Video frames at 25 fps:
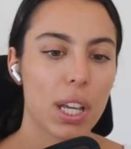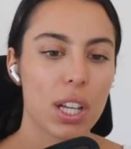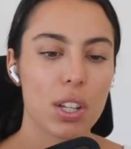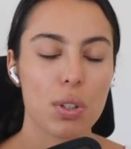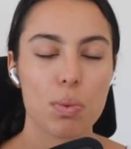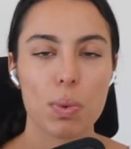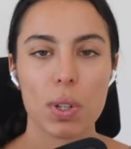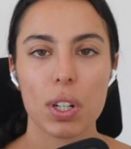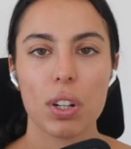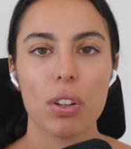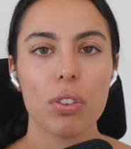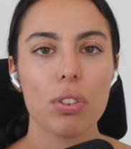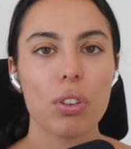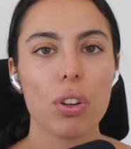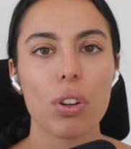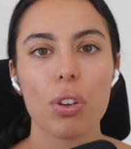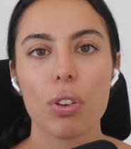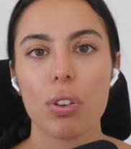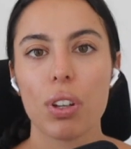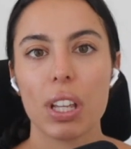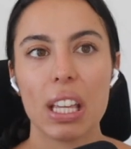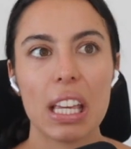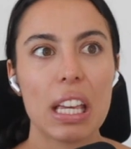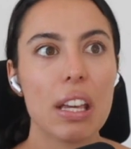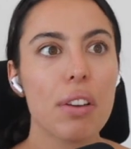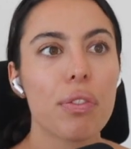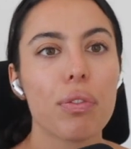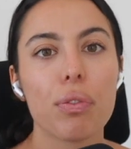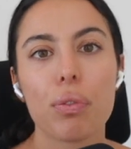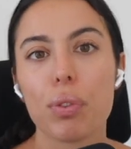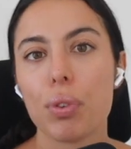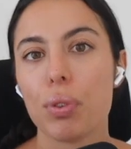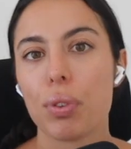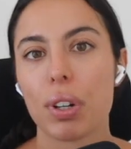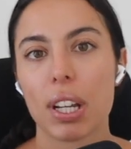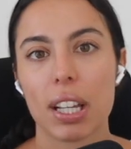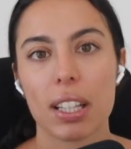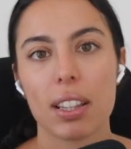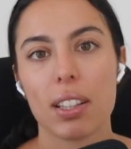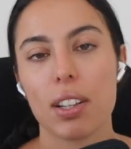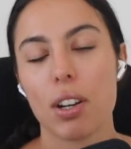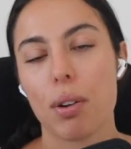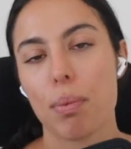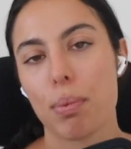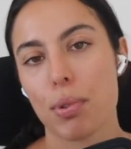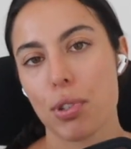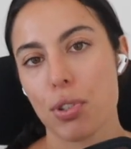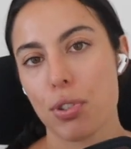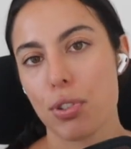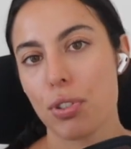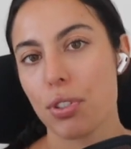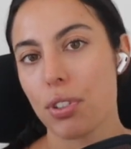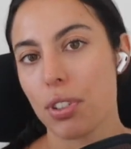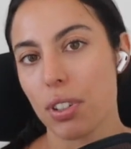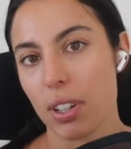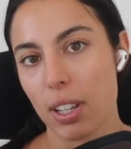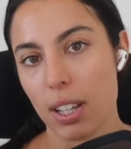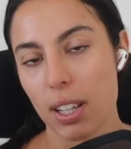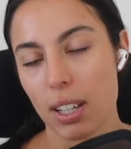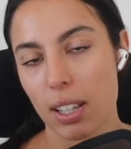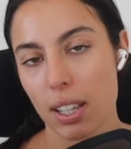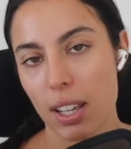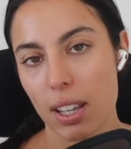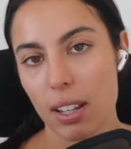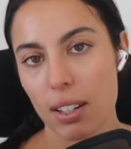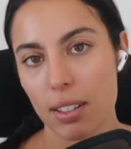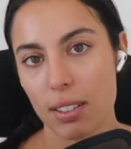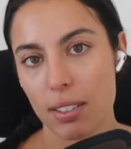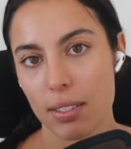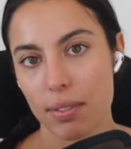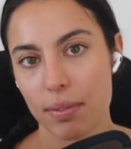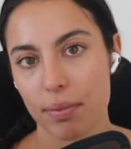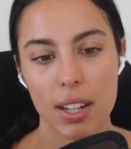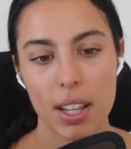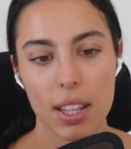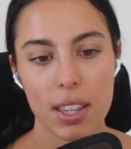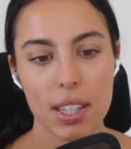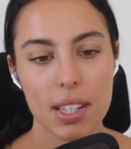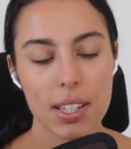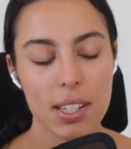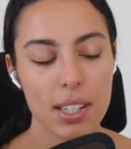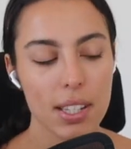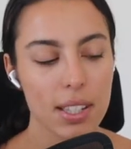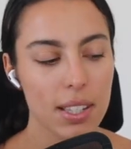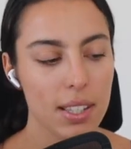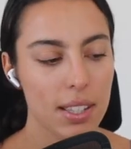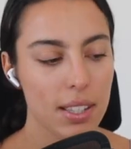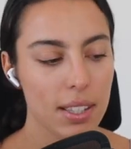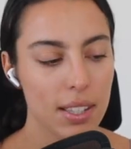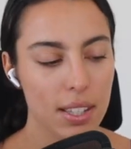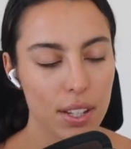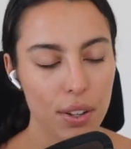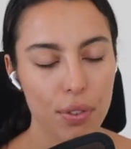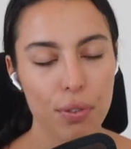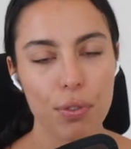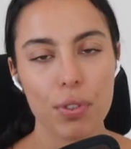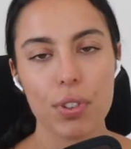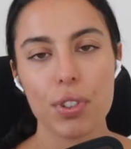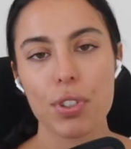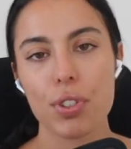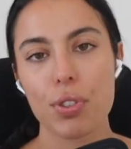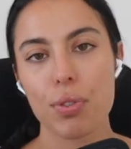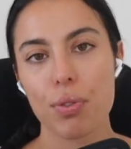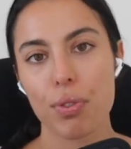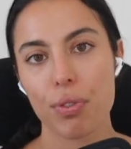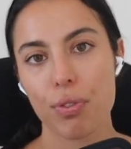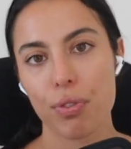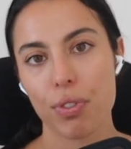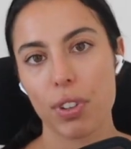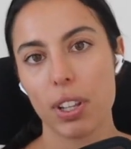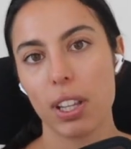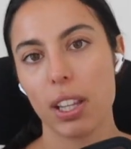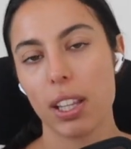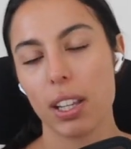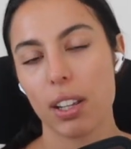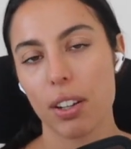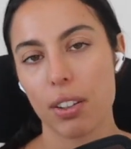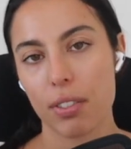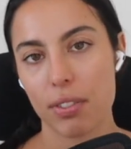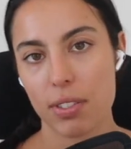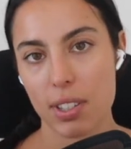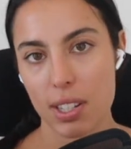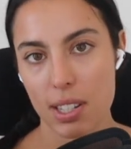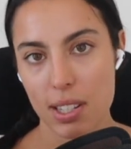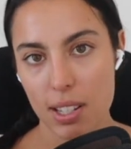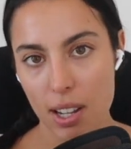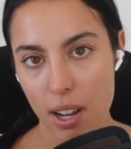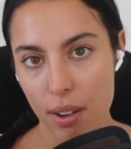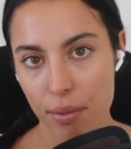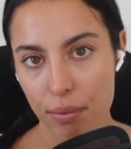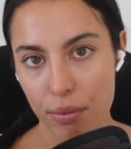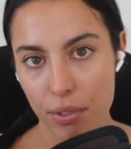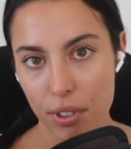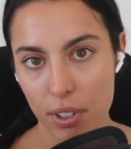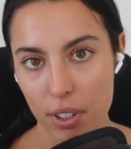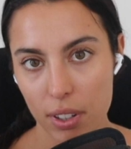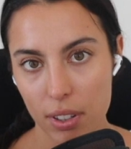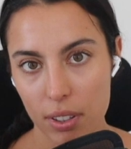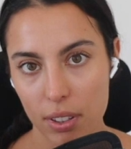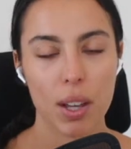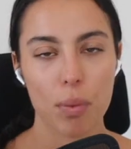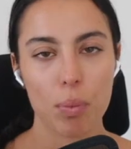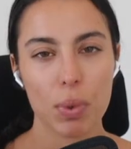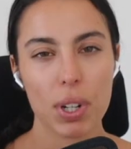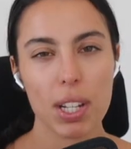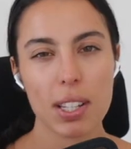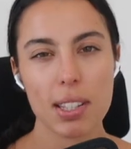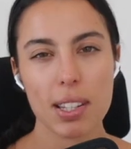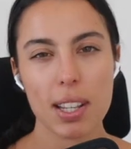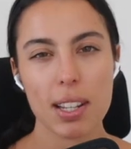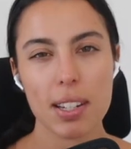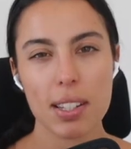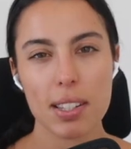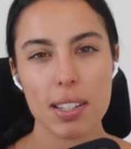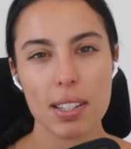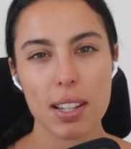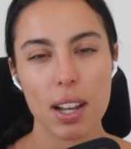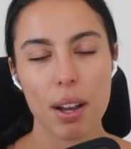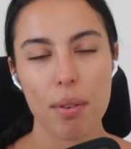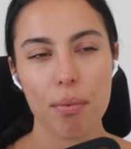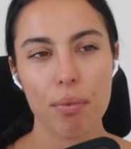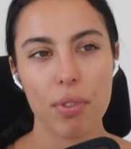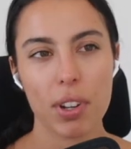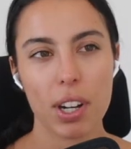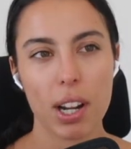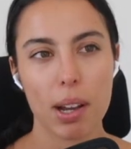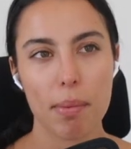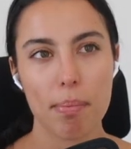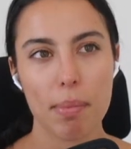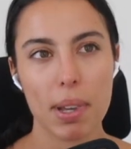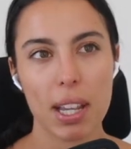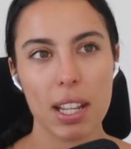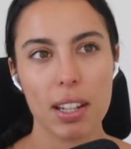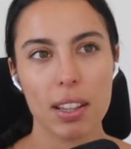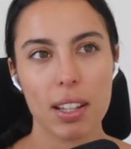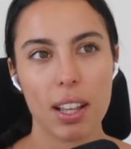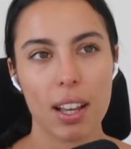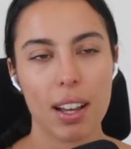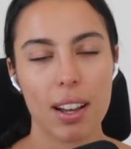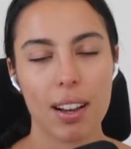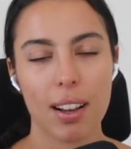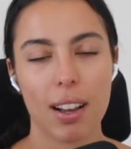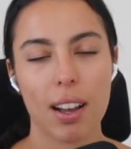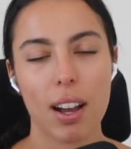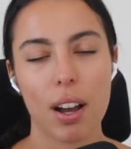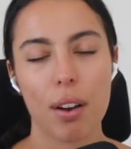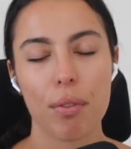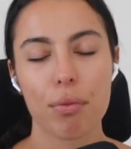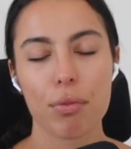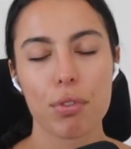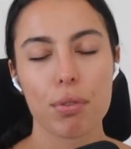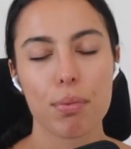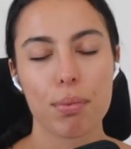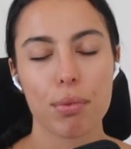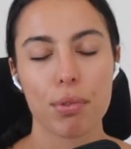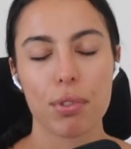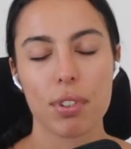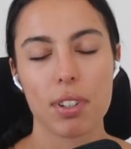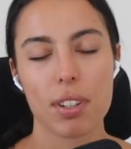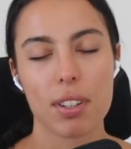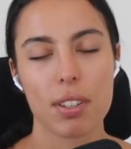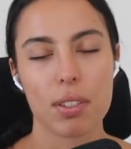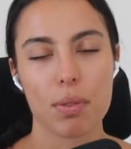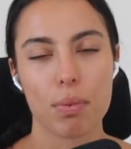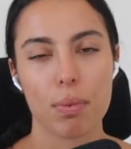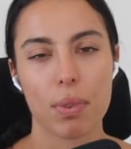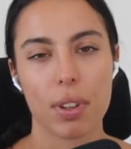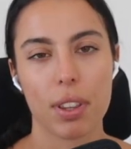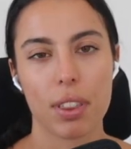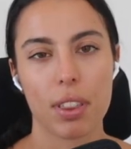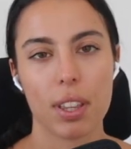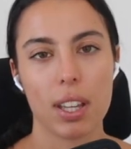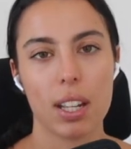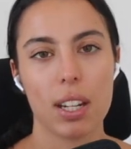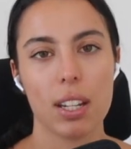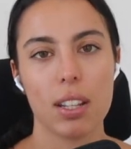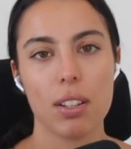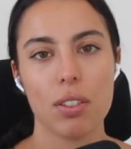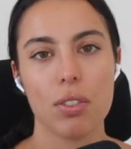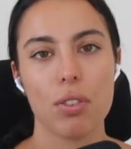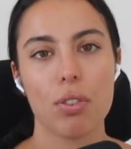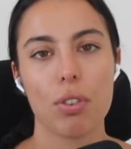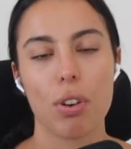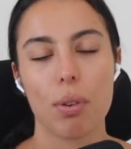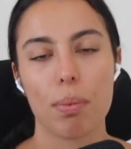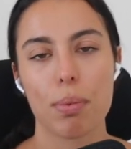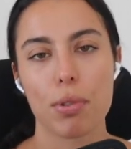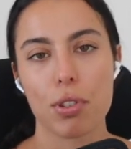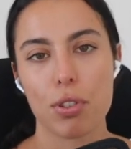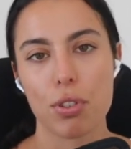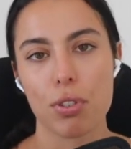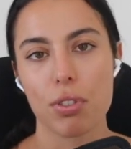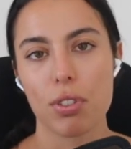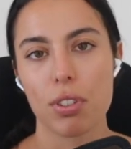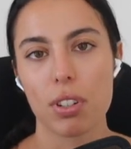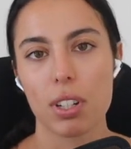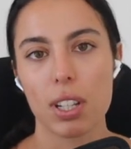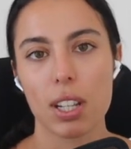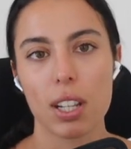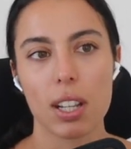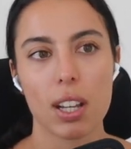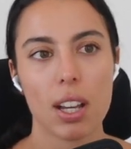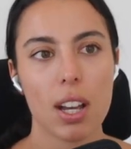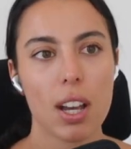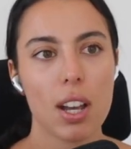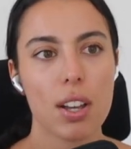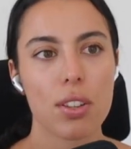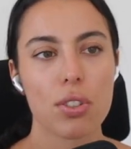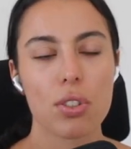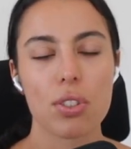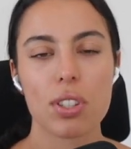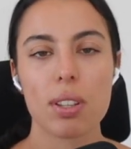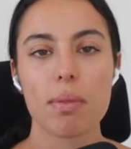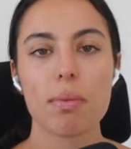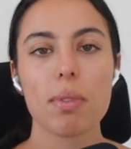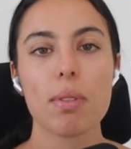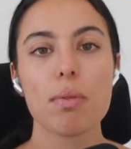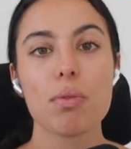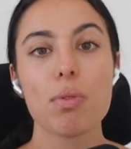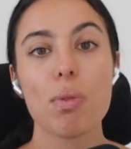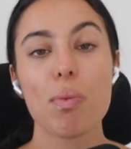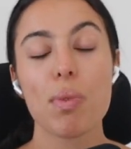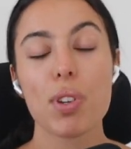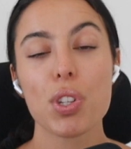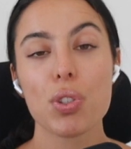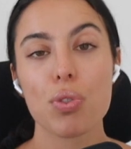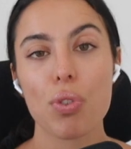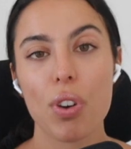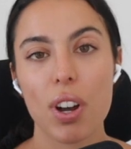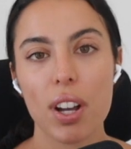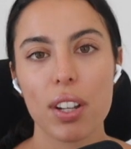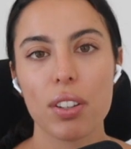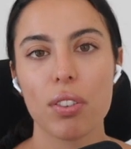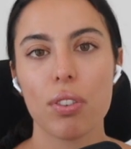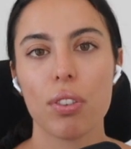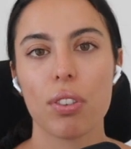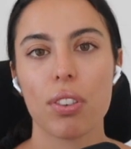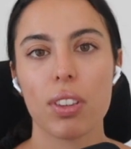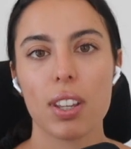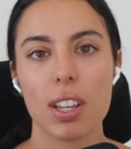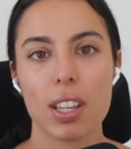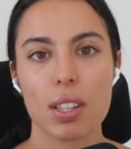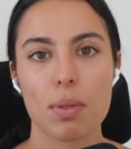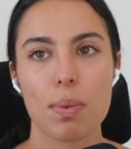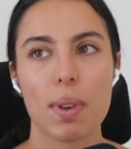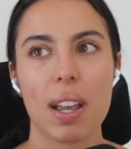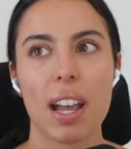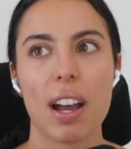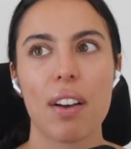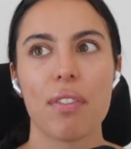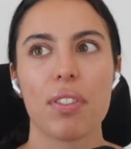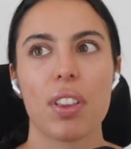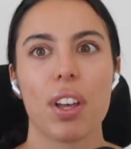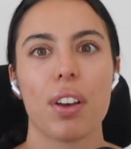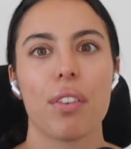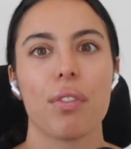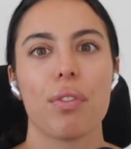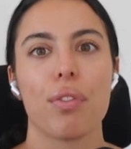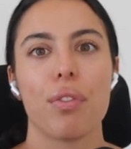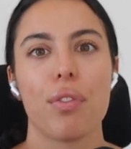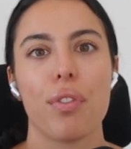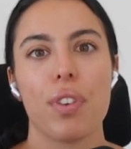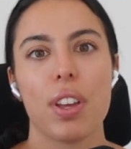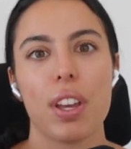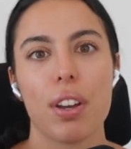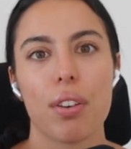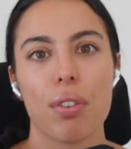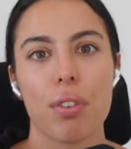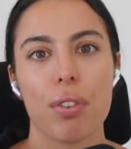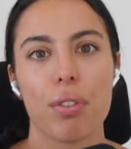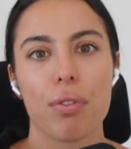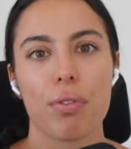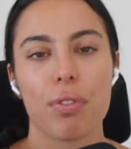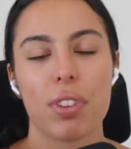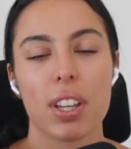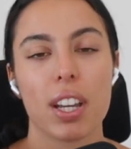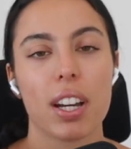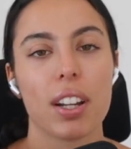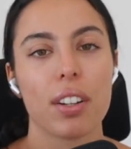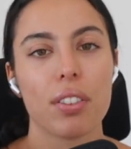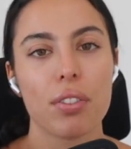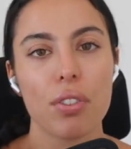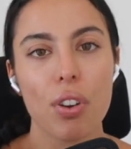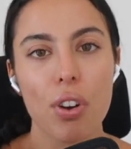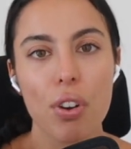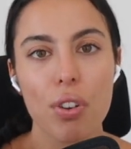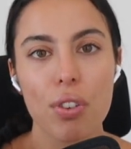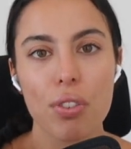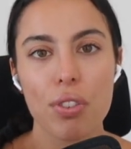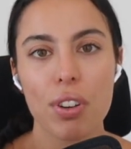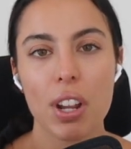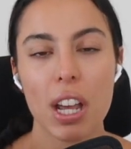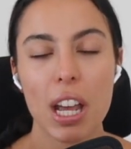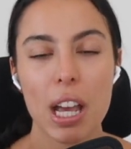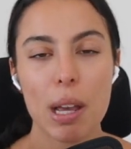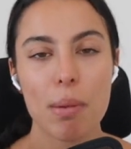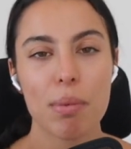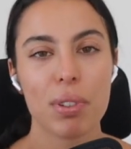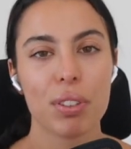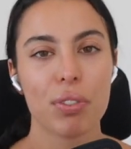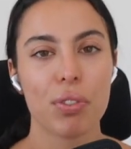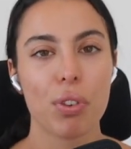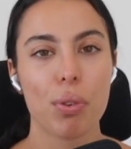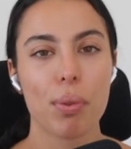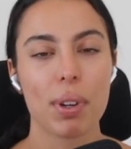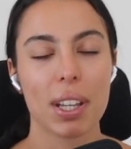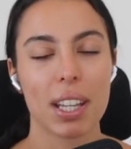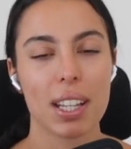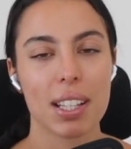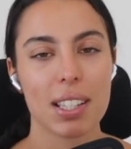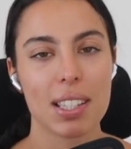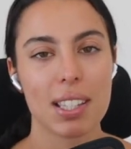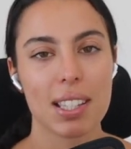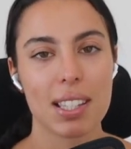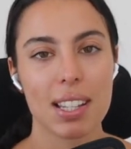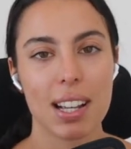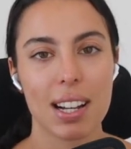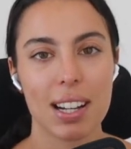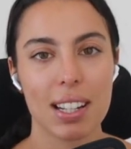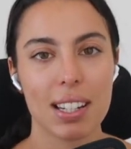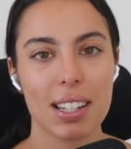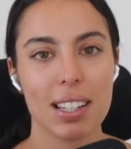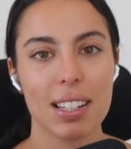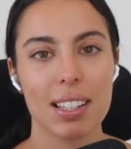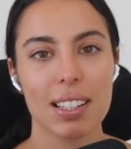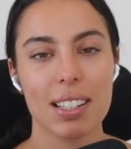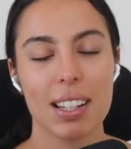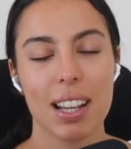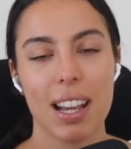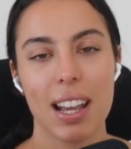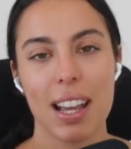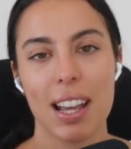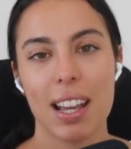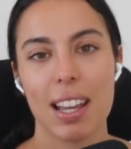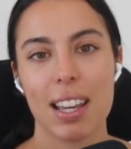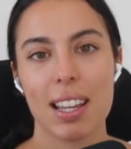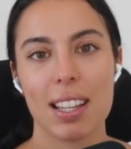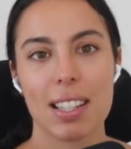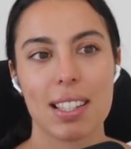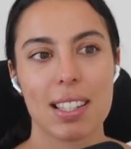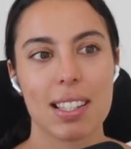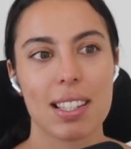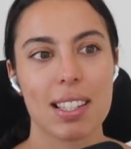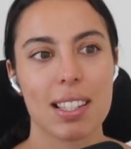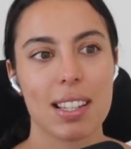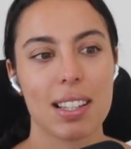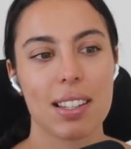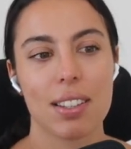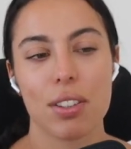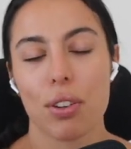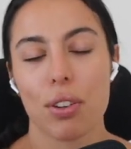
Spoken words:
because we don't know if we'll get the opportunity again. Now, this is different to a feeling of discomfort. And when I say discomfort, I mean that uncomfortableness with any new opportunity. So sometimes when we try new things, we have that fear of the unknown before we get started. It's